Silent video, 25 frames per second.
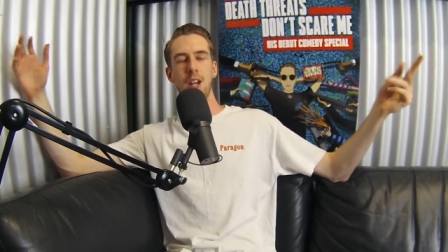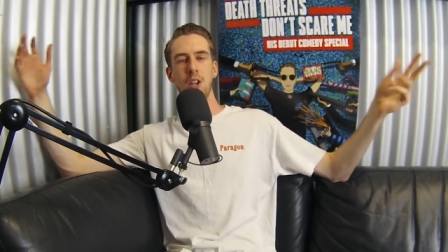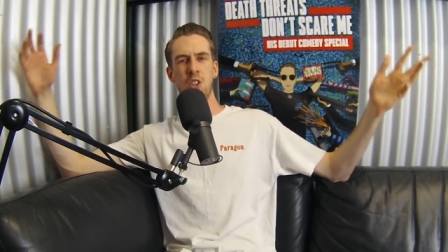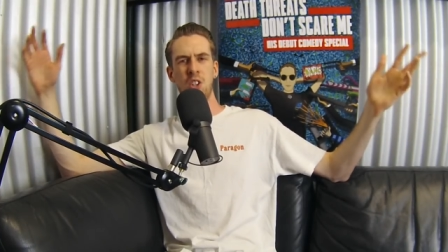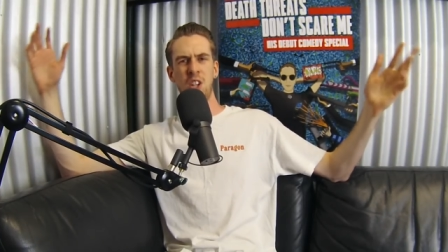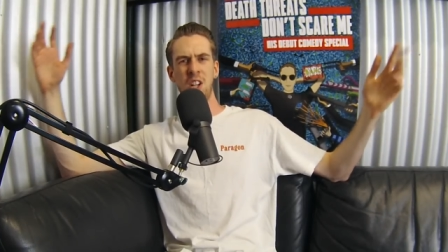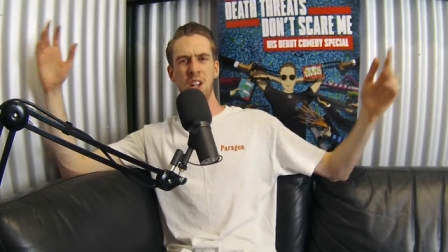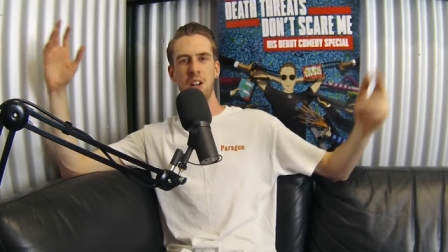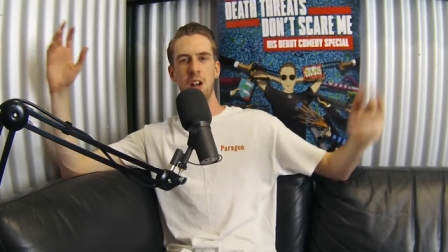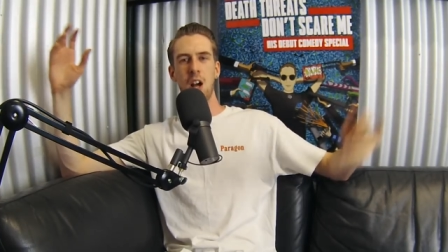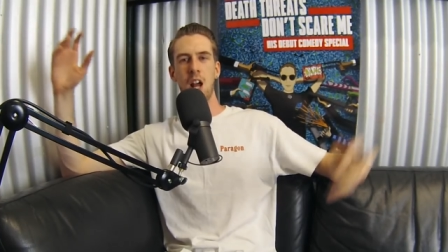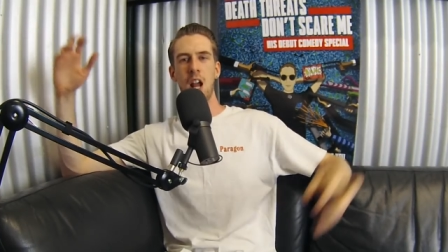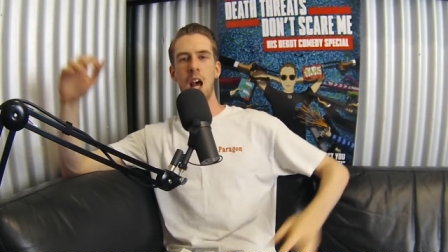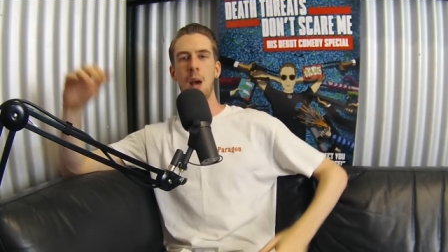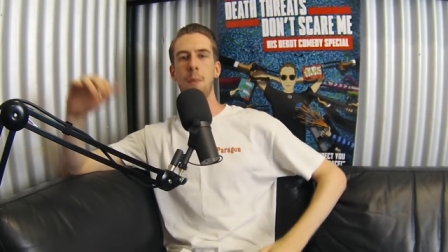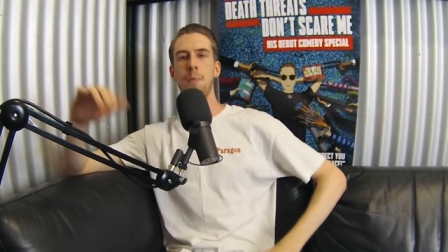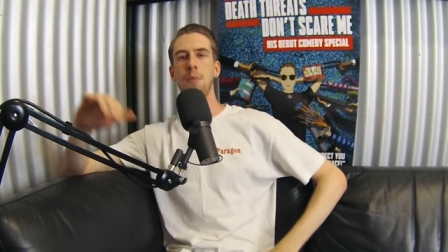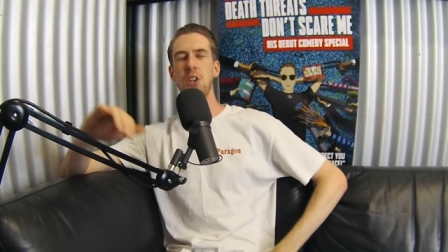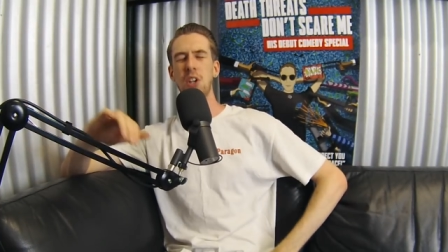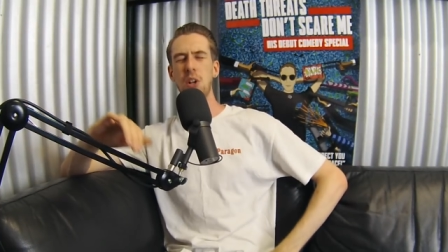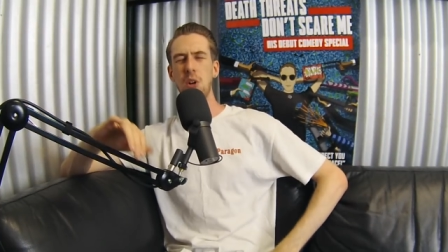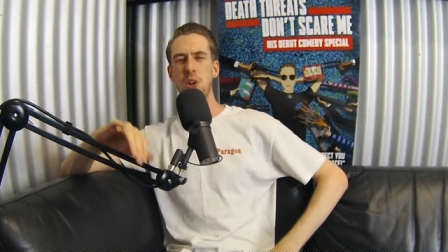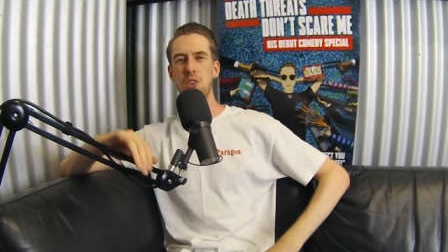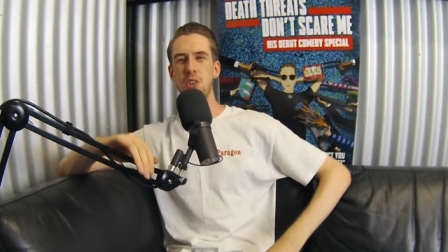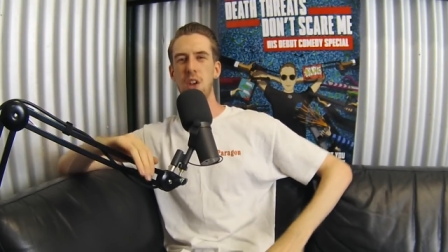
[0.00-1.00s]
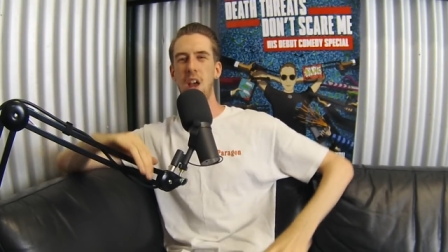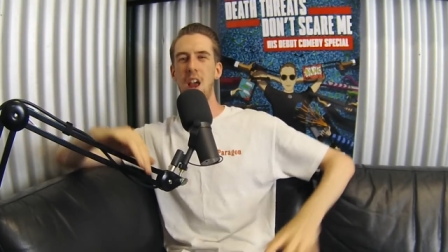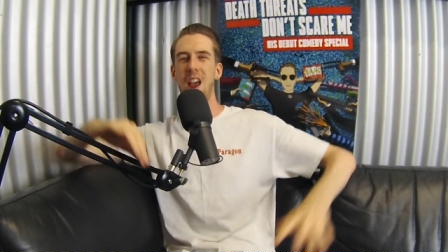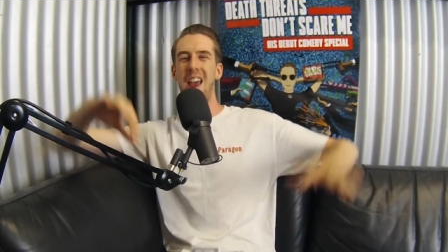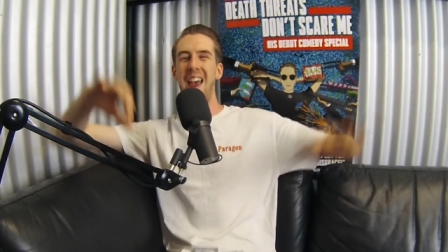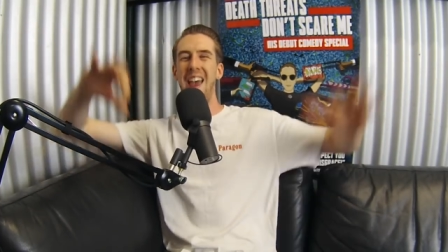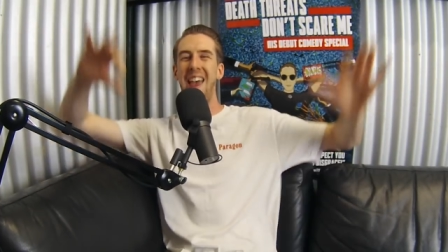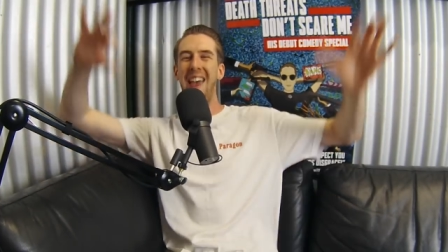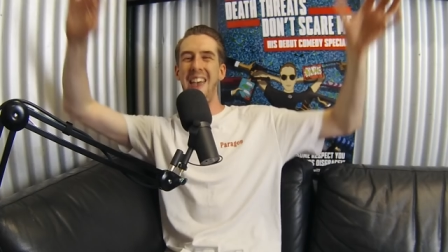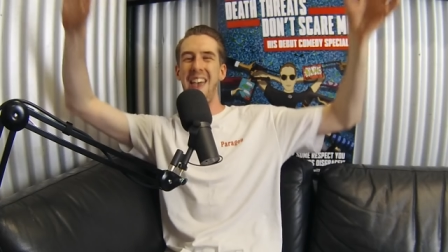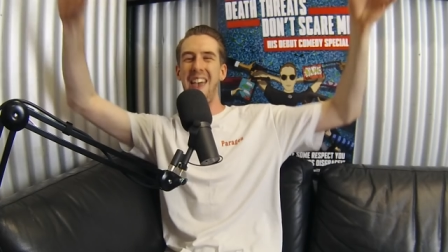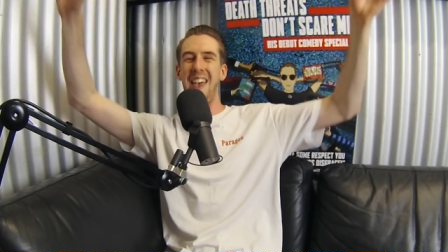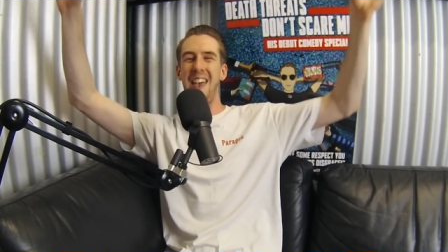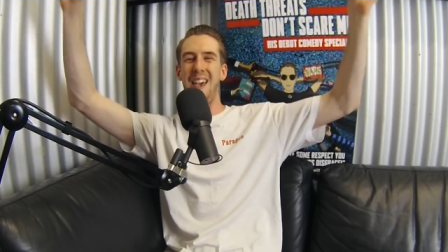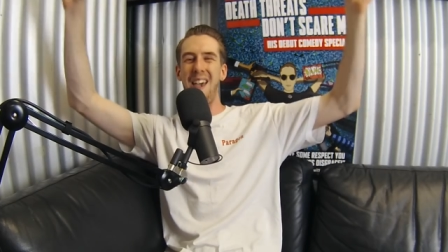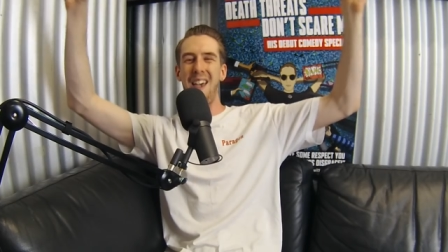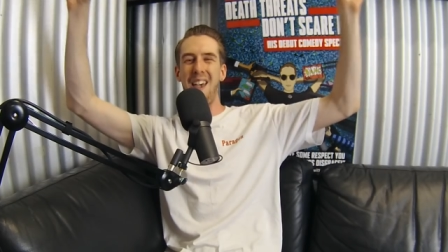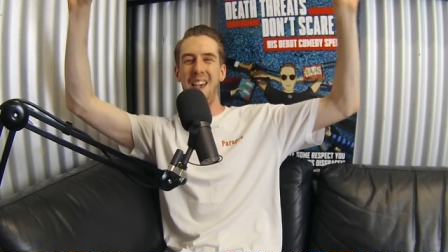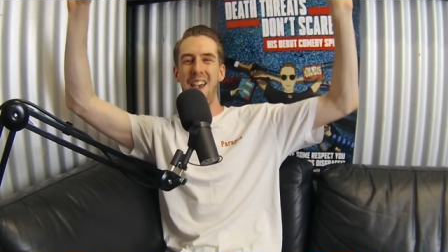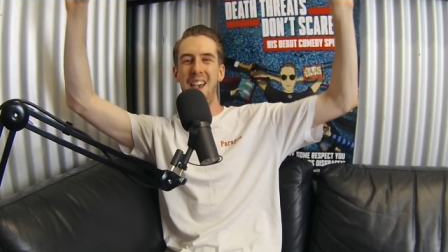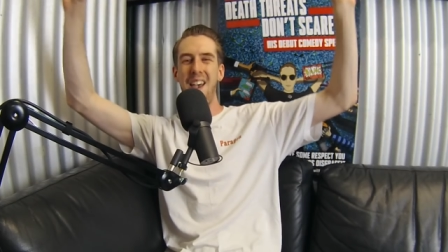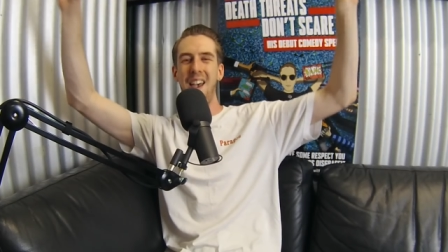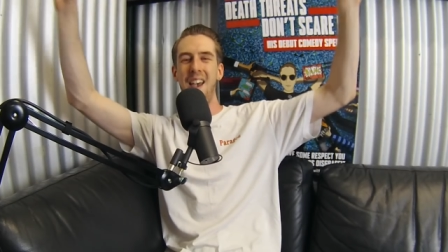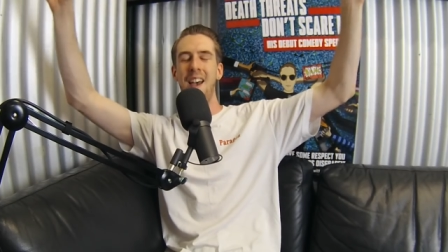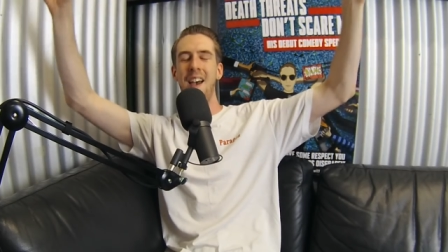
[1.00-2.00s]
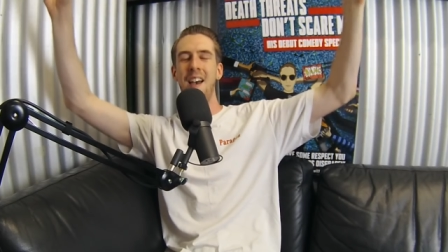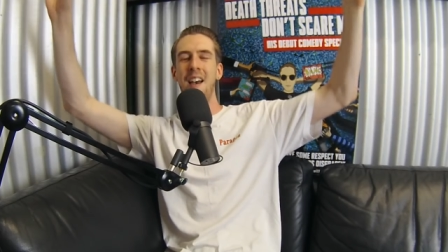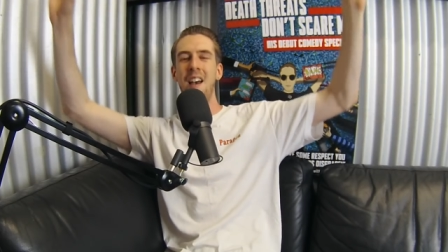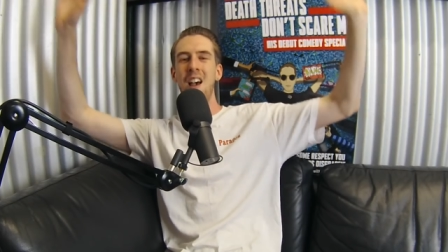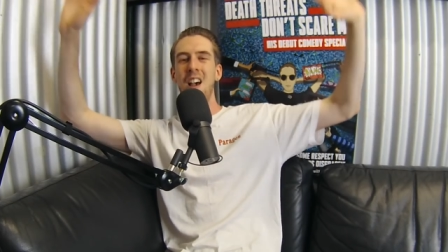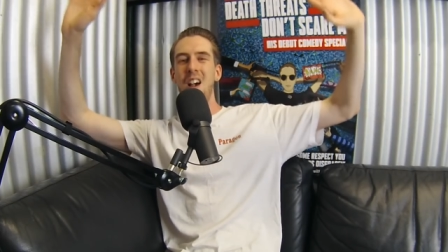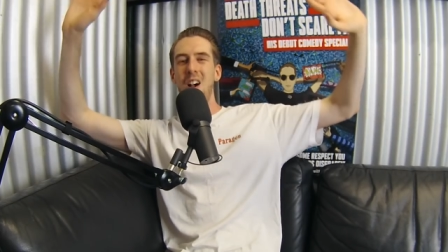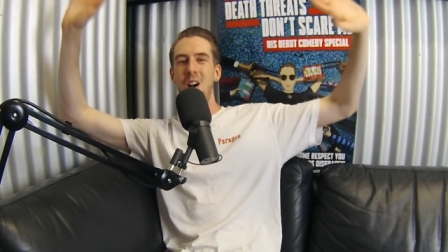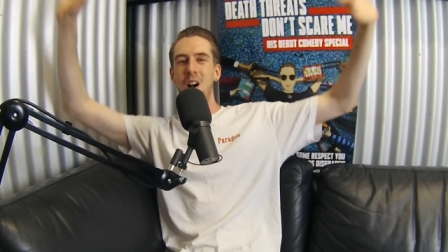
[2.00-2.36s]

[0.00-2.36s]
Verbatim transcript: And she got up and she was like, ah,